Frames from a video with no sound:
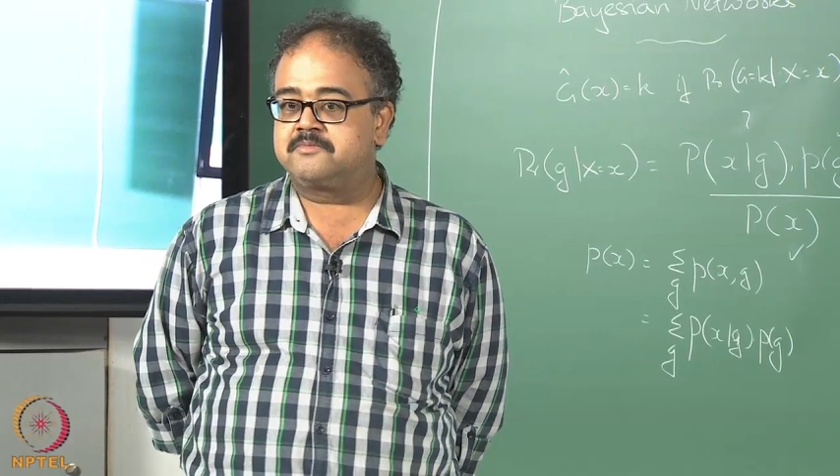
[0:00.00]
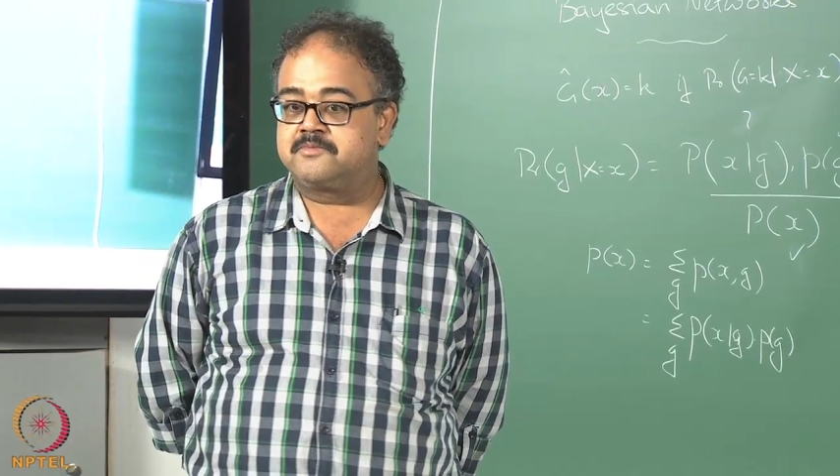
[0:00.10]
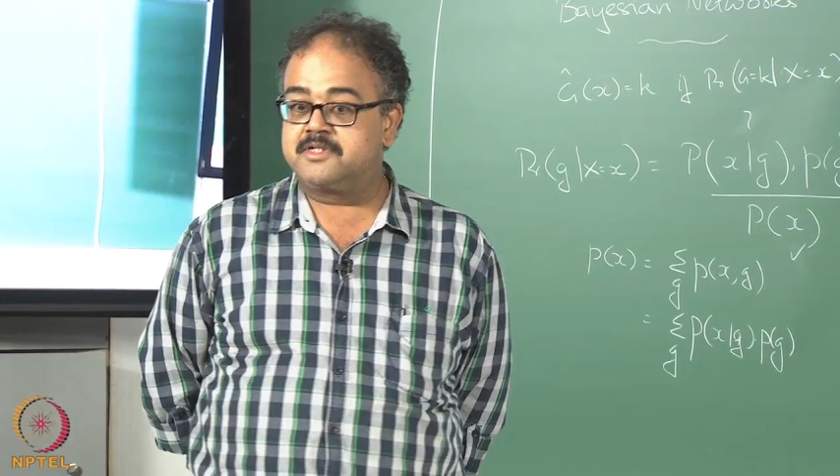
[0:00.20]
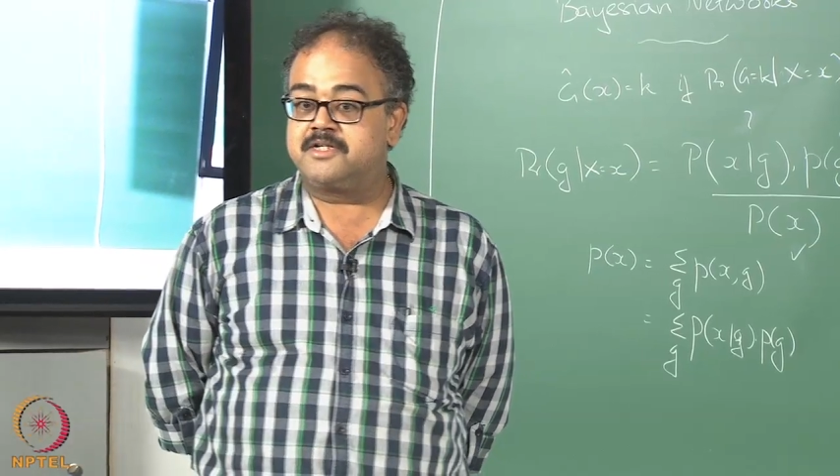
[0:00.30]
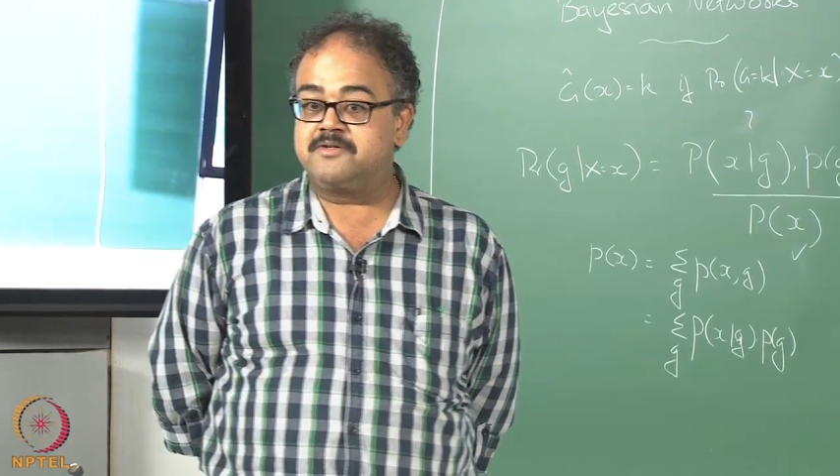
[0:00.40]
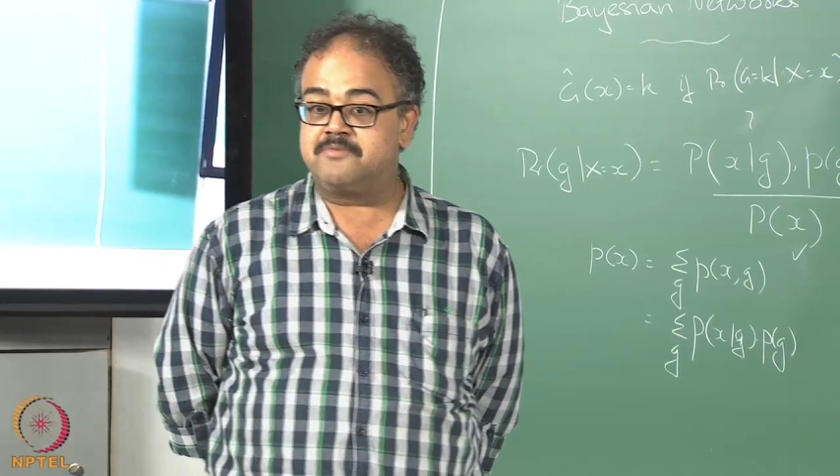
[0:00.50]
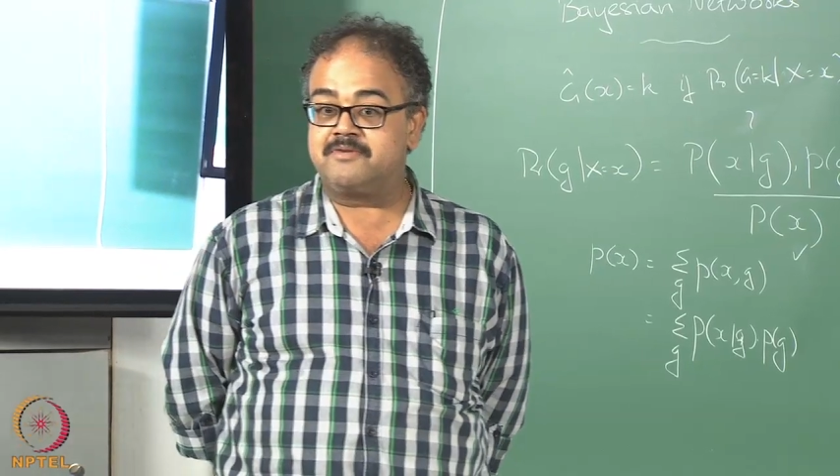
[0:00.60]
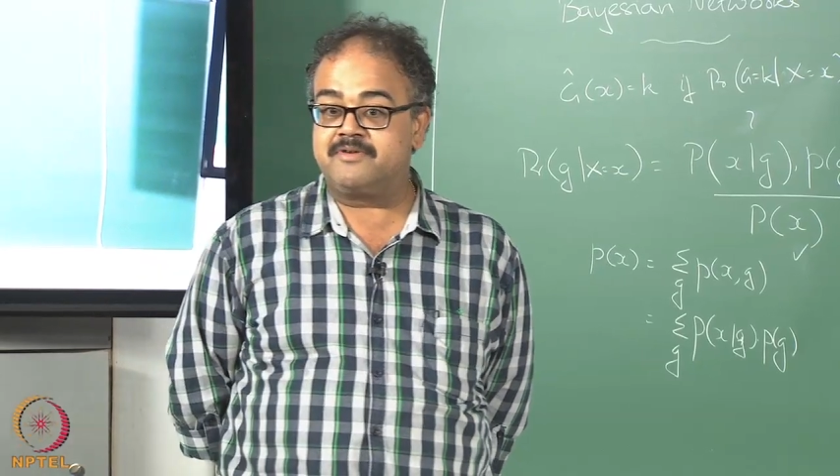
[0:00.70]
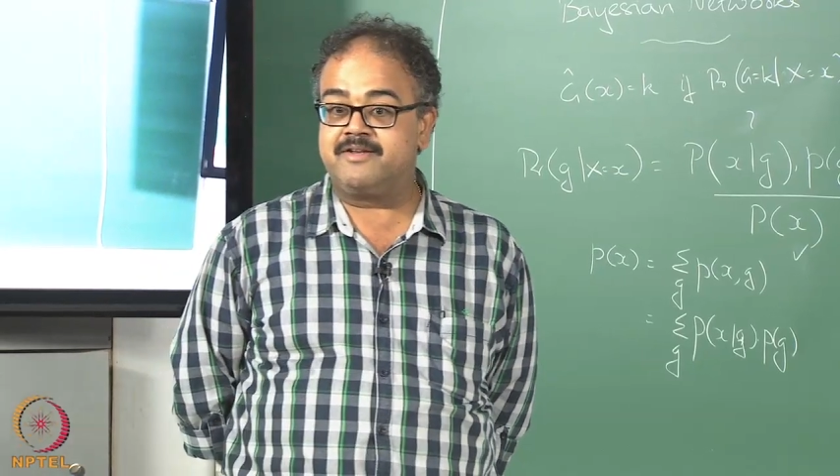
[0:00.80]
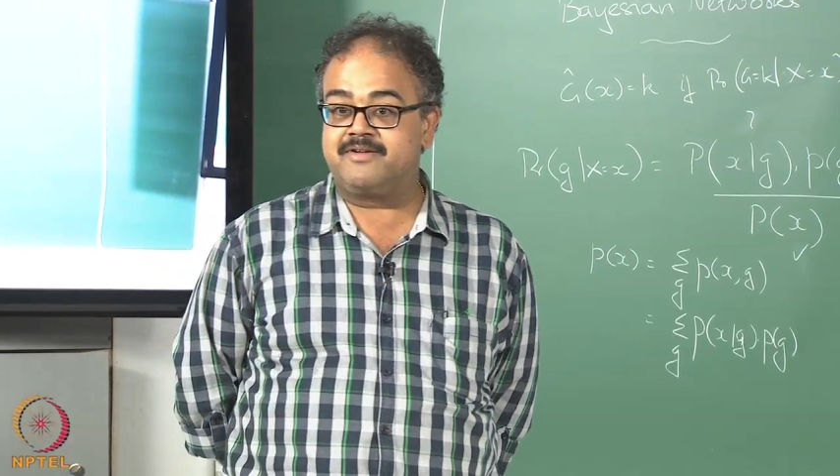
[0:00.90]
It did
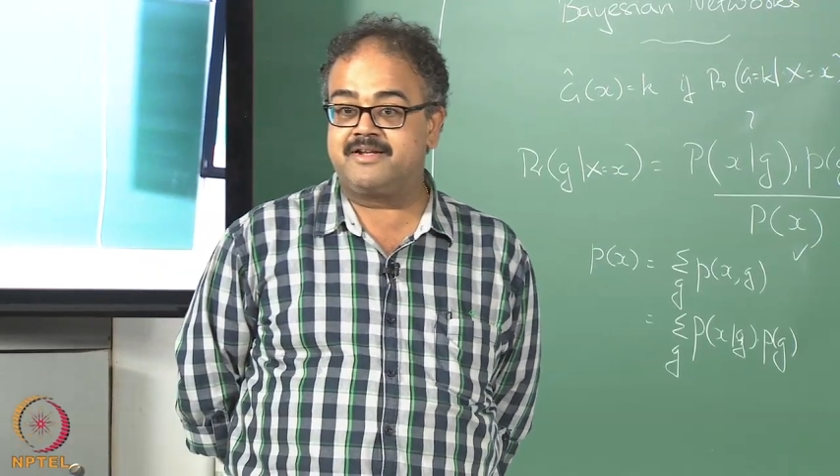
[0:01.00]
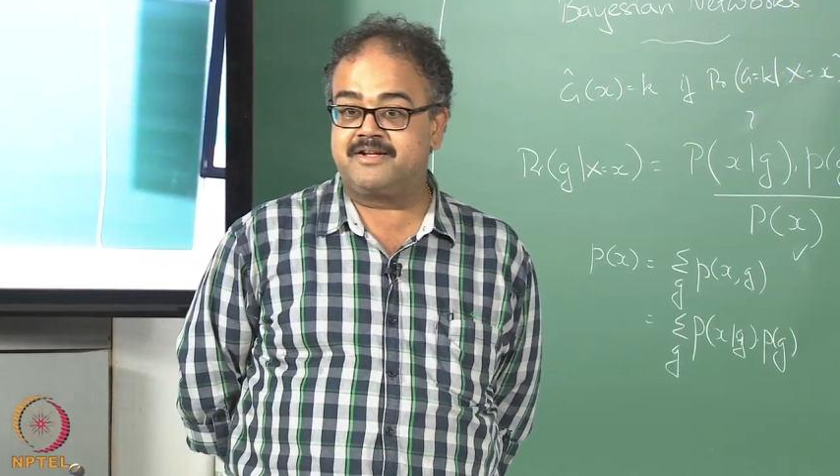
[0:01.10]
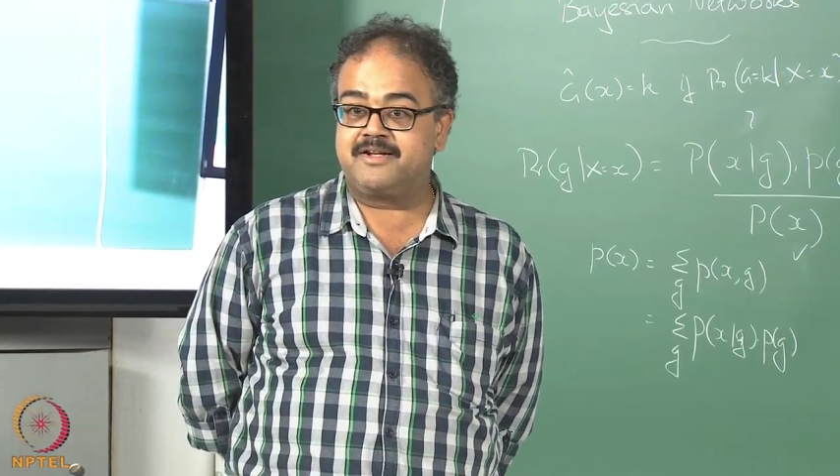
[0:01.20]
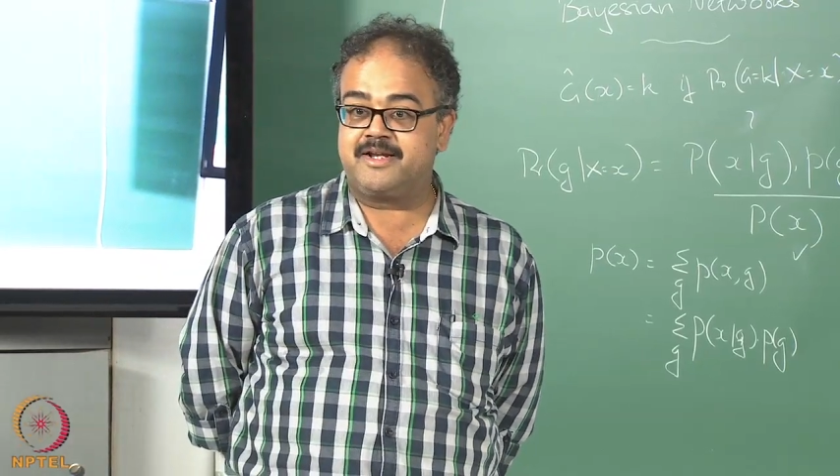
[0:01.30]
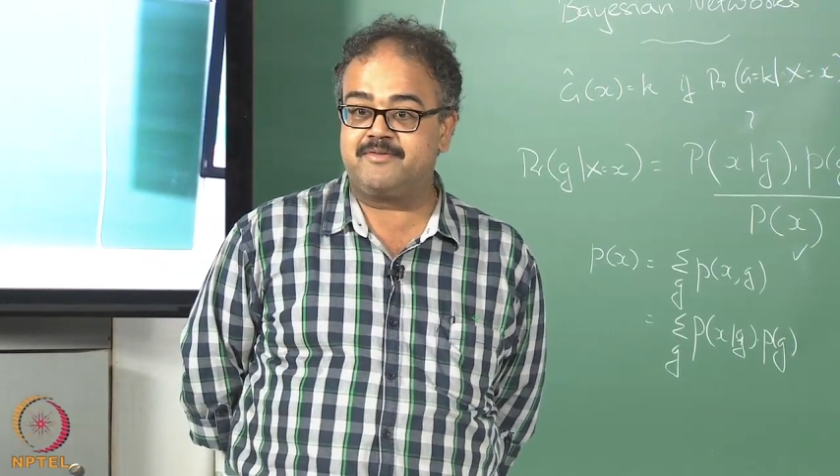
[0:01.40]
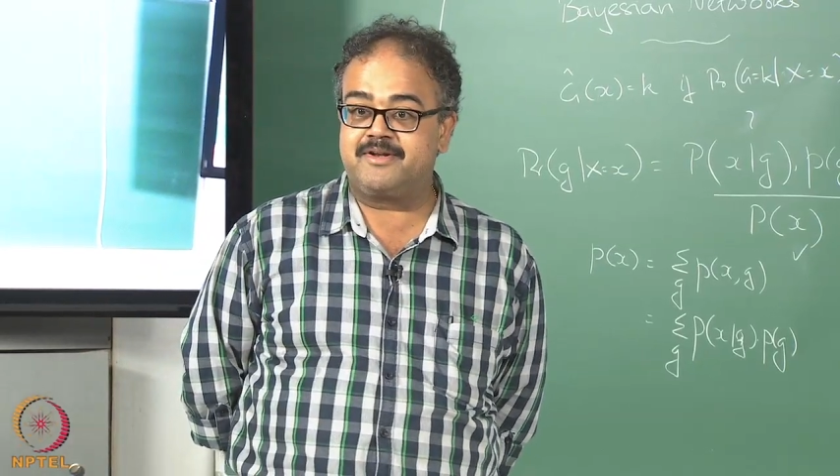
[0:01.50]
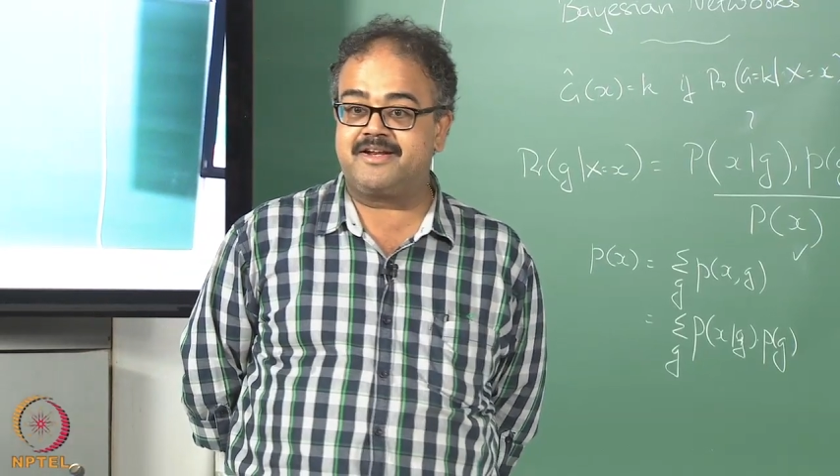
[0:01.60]
work really well,